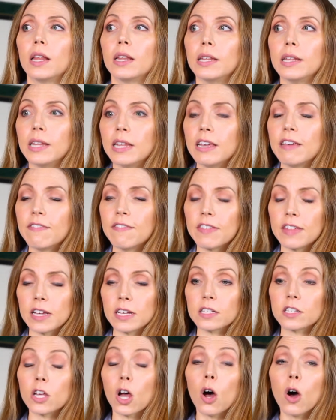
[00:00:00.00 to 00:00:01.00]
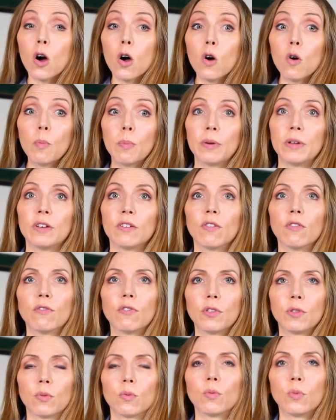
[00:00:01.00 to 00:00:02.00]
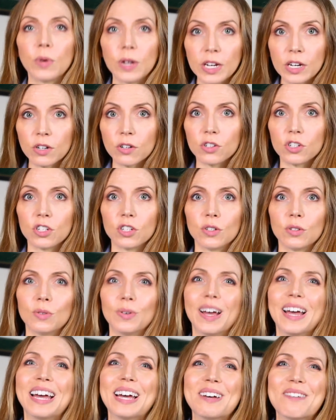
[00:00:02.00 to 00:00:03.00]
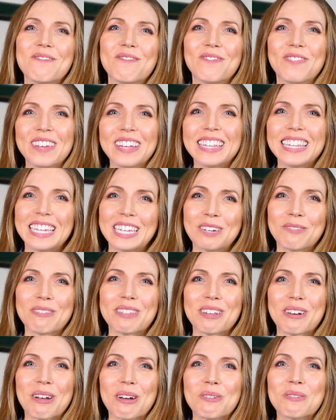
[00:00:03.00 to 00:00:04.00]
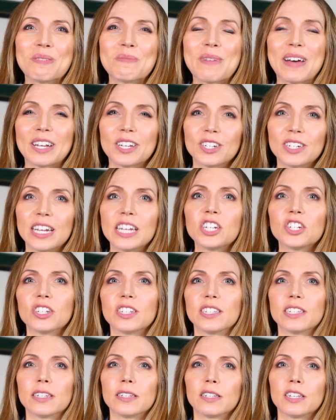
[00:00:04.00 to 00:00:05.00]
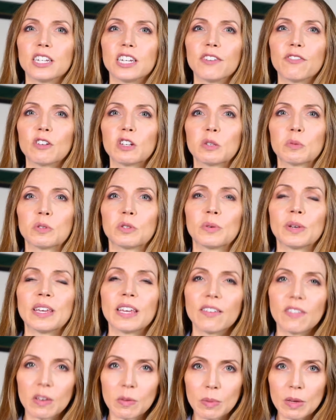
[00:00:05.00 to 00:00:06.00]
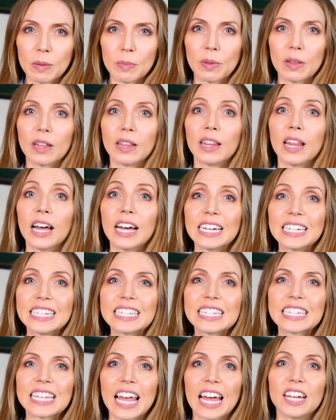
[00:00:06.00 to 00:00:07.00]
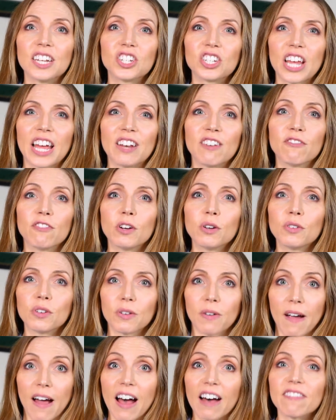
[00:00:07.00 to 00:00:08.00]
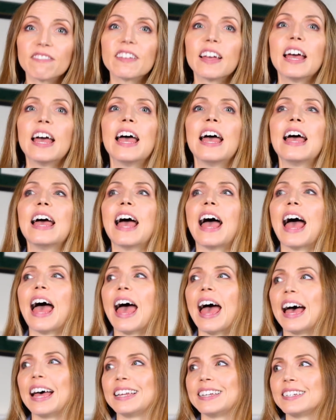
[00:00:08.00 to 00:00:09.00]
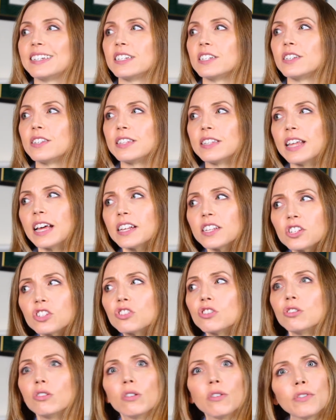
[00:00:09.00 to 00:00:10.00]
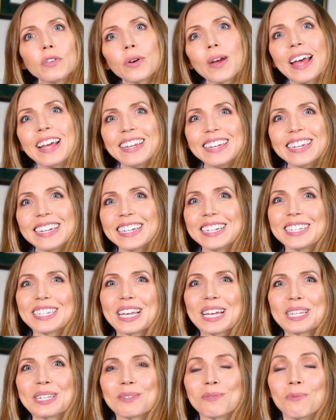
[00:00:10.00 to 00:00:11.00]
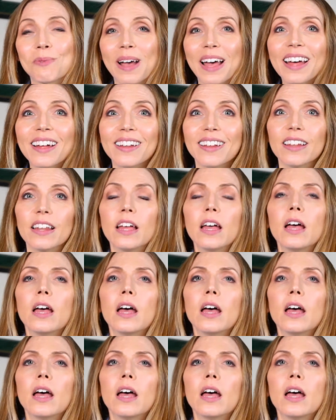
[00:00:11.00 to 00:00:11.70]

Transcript: leave things open for the reader to fill in with their own imaginations. It's the difference between giving people a line sketch and a photograph. And that's true of your endings as well.